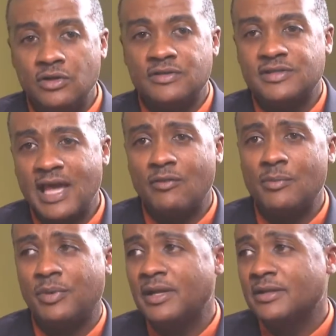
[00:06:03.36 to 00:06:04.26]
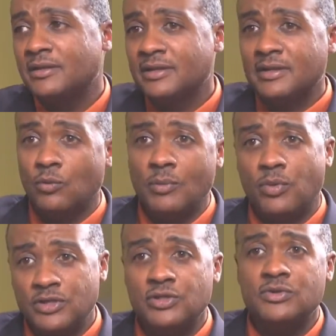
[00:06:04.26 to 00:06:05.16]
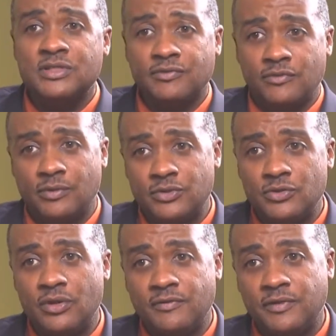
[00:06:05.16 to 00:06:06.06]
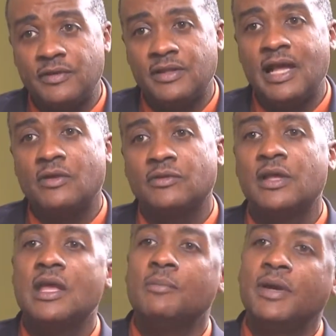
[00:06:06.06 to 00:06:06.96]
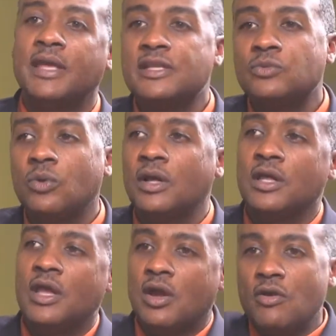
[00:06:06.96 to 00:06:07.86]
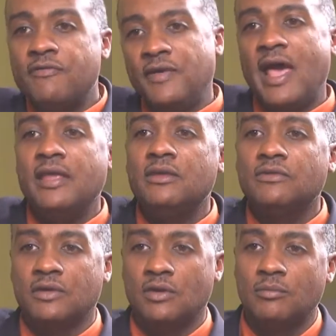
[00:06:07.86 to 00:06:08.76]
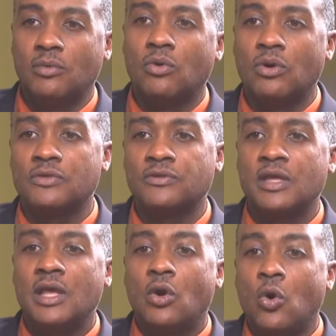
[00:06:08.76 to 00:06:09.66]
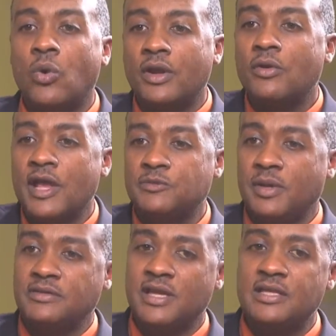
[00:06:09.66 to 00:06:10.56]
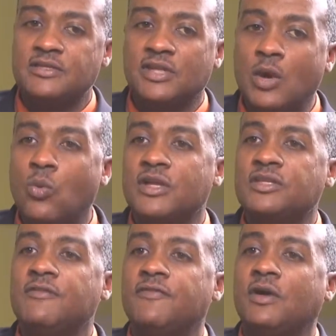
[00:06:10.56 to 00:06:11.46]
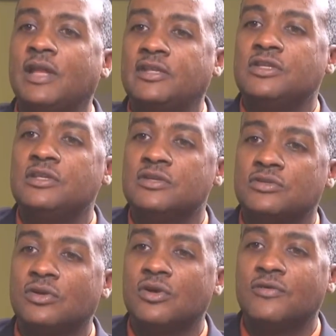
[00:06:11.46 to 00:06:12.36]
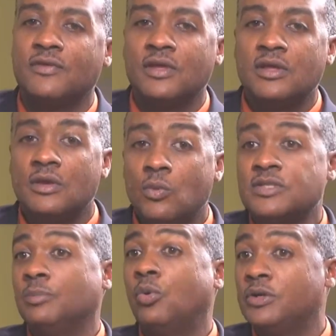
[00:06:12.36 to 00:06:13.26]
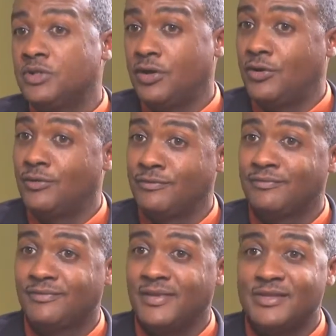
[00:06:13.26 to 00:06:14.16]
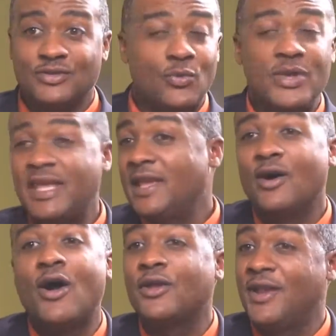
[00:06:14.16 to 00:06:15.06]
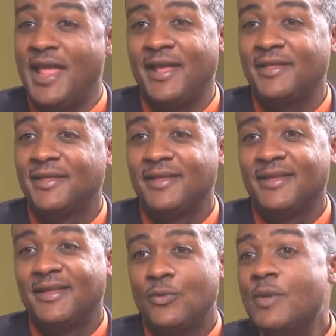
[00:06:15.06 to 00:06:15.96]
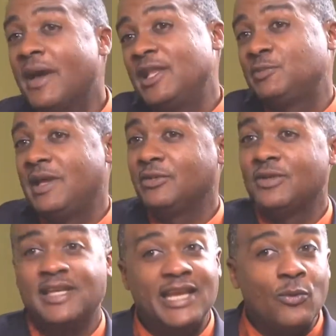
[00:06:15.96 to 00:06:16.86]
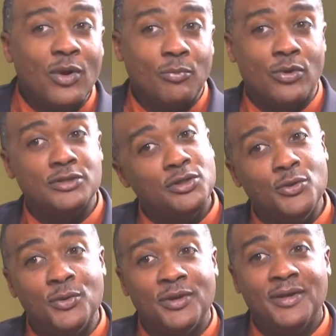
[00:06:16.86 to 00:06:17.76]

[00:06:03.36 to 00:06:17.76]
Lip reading: Good salary, but 1.2 is different from 250,000. But guess what? Her values and her morals, or what her expectations and what she felt like she deserved, was important to her. And so we can't argue that. We might expect her to take that 1.2.